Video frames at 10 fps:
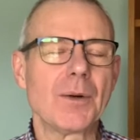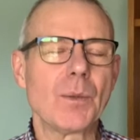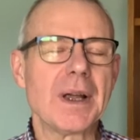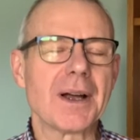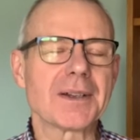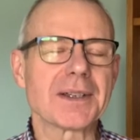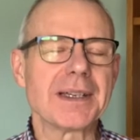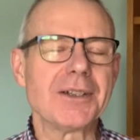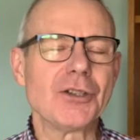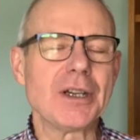We ask
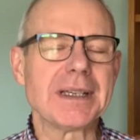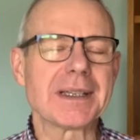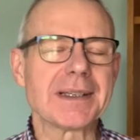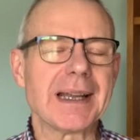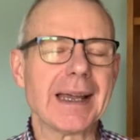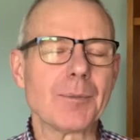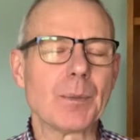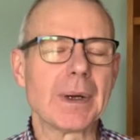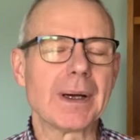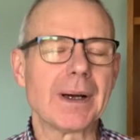in Jesus' name.
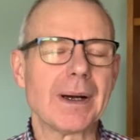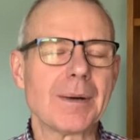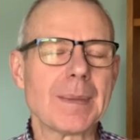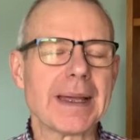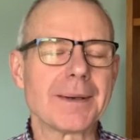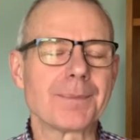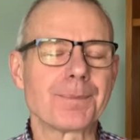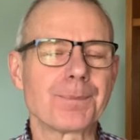Amen.